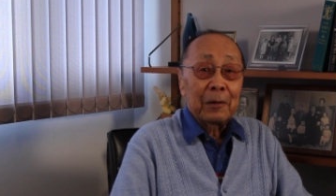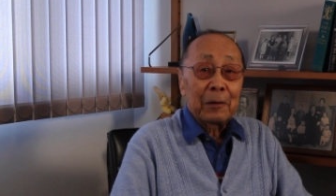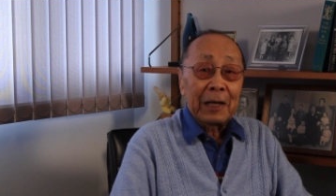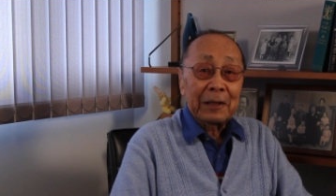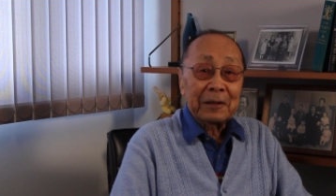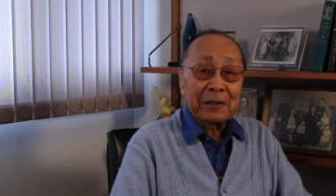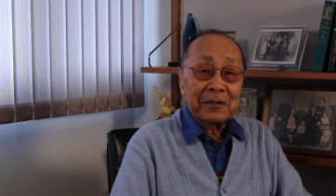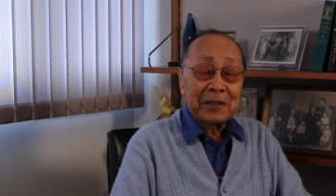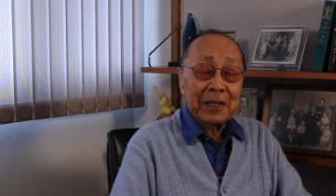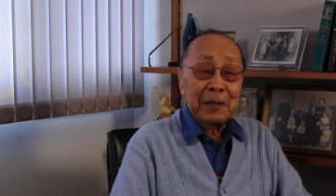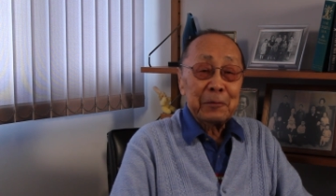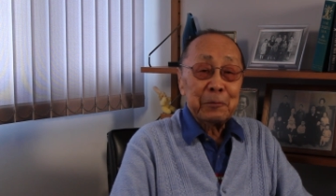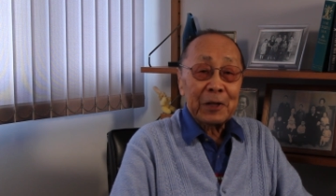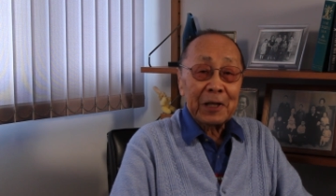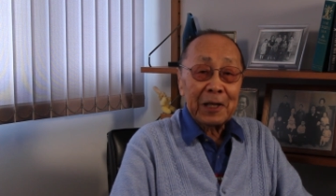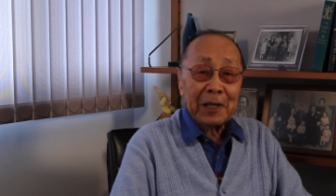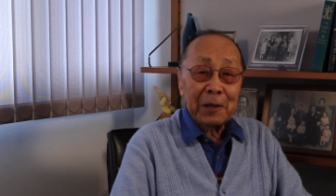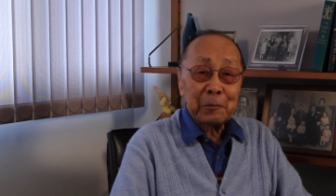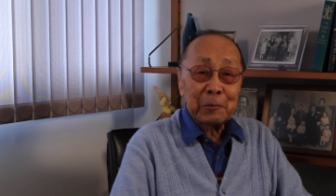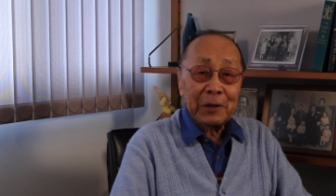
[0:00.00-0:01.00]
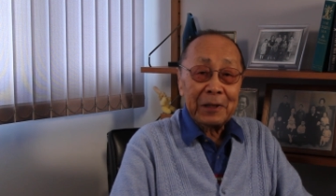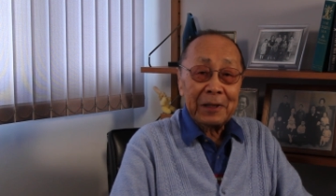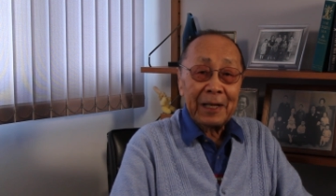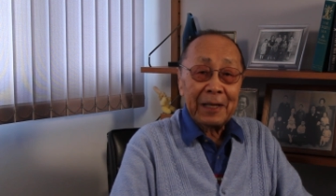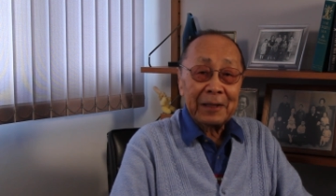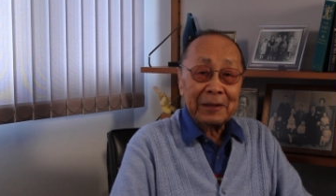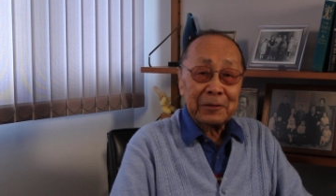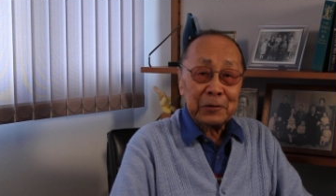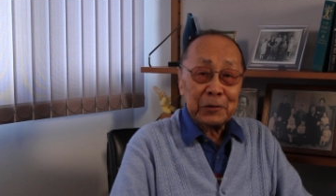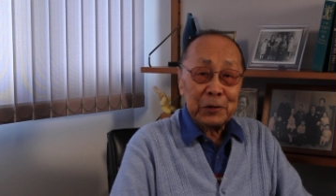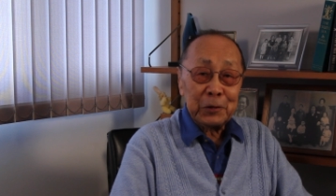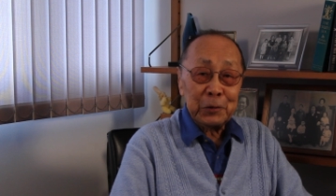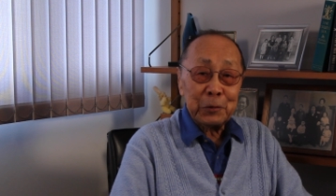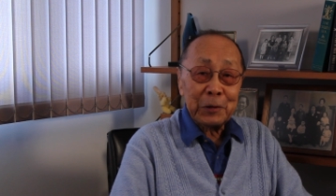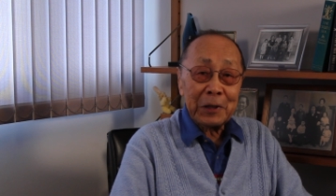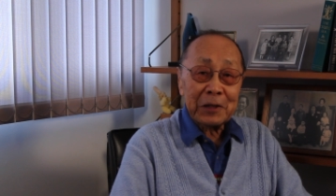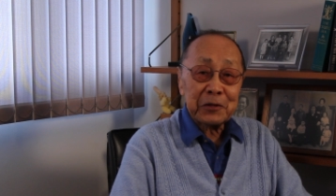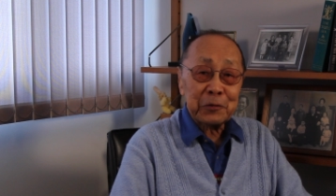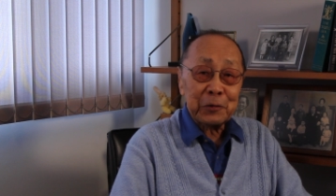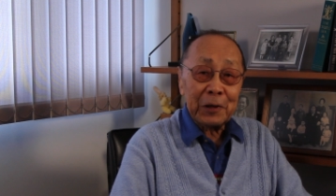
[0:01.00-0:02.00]
At the same time, we had two
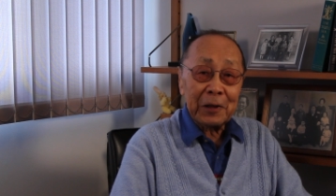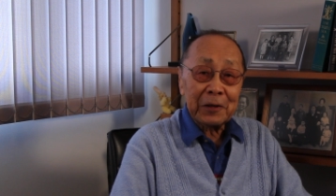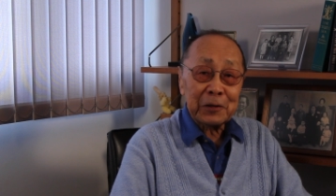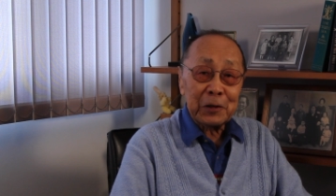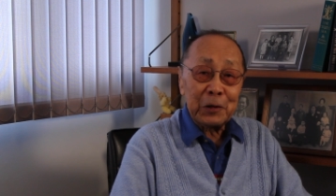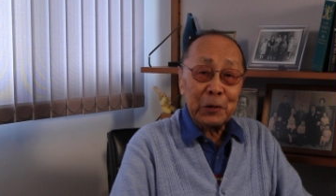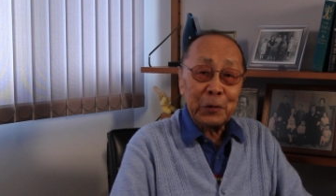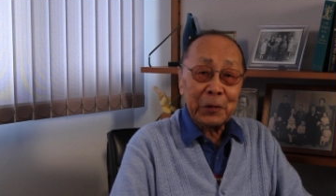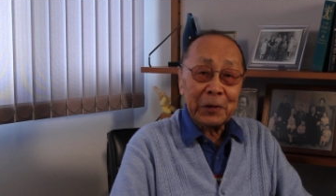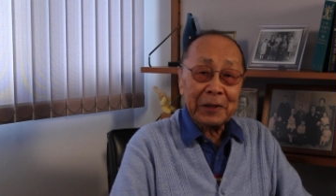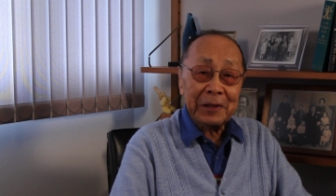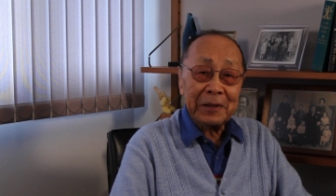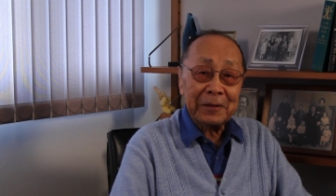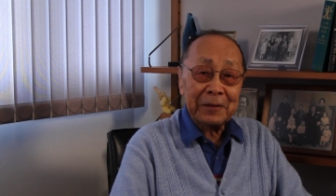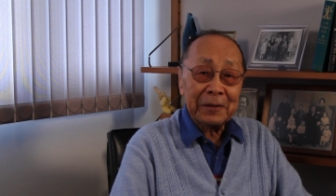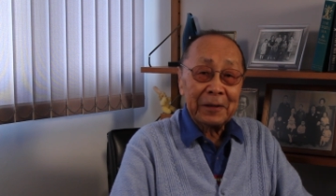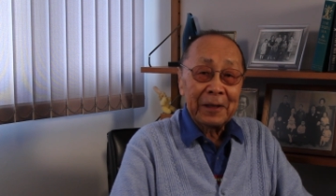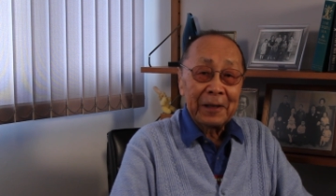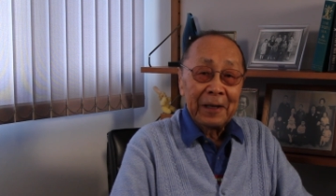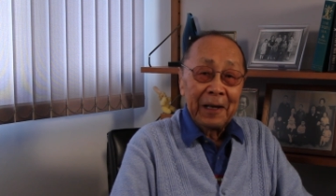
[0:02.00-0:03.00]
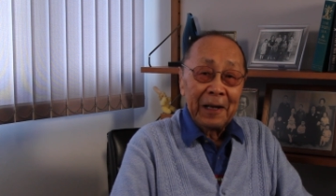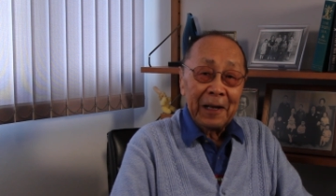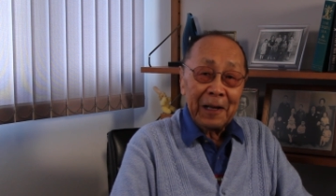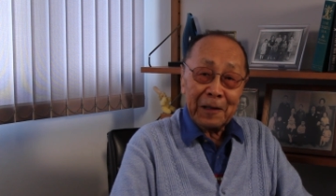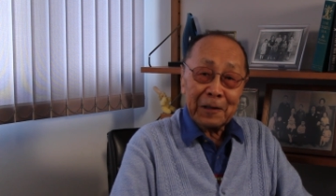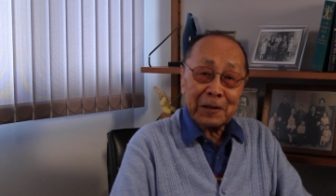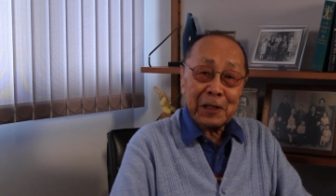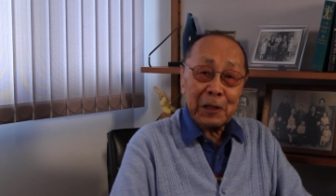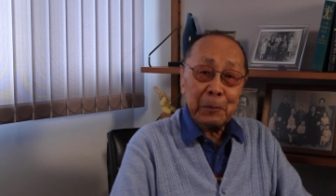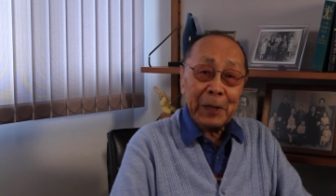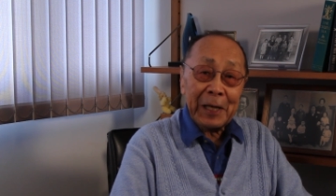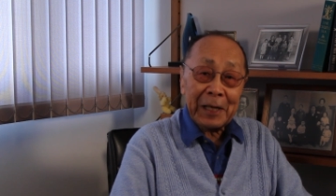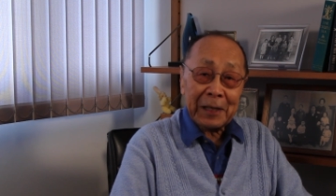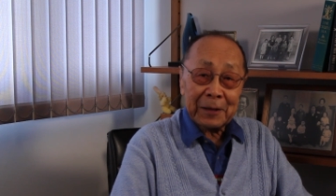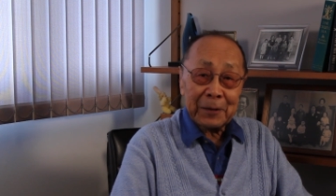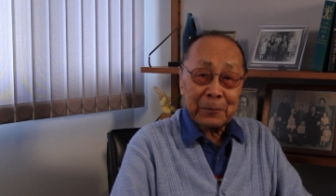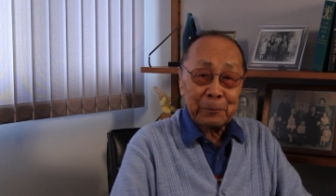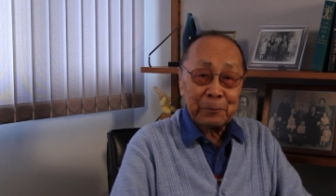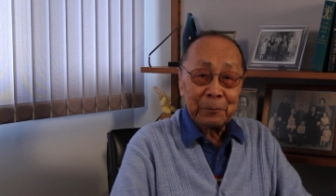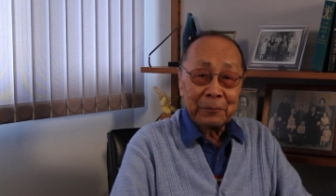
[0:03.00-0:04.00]
restaurants going in Hull, Quebec.